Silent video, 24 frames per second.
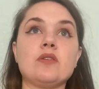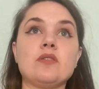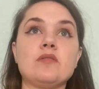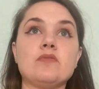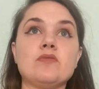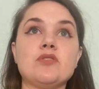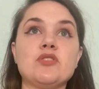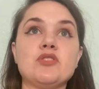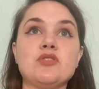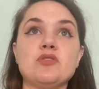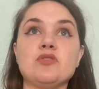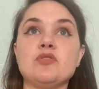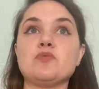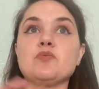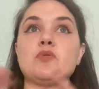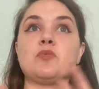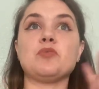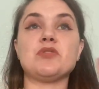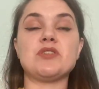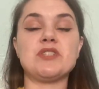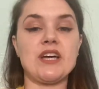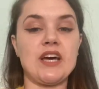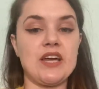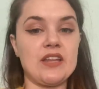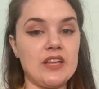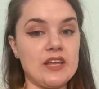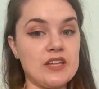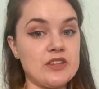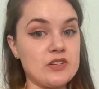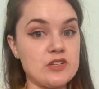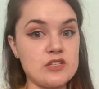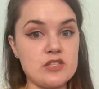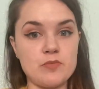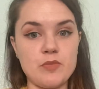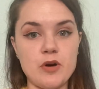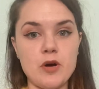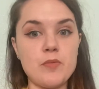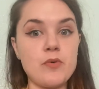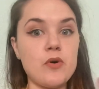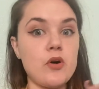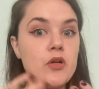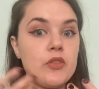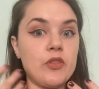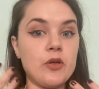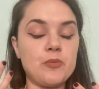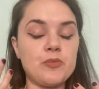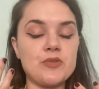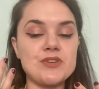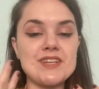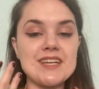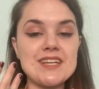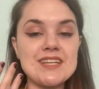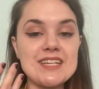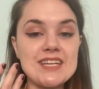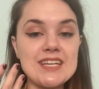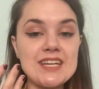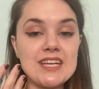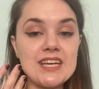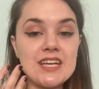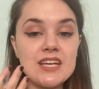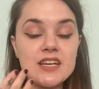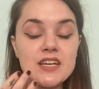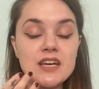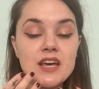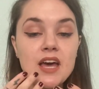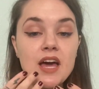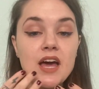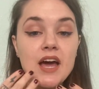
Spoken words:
students will pretend like there's a bubble, and they'll pretend to eat it,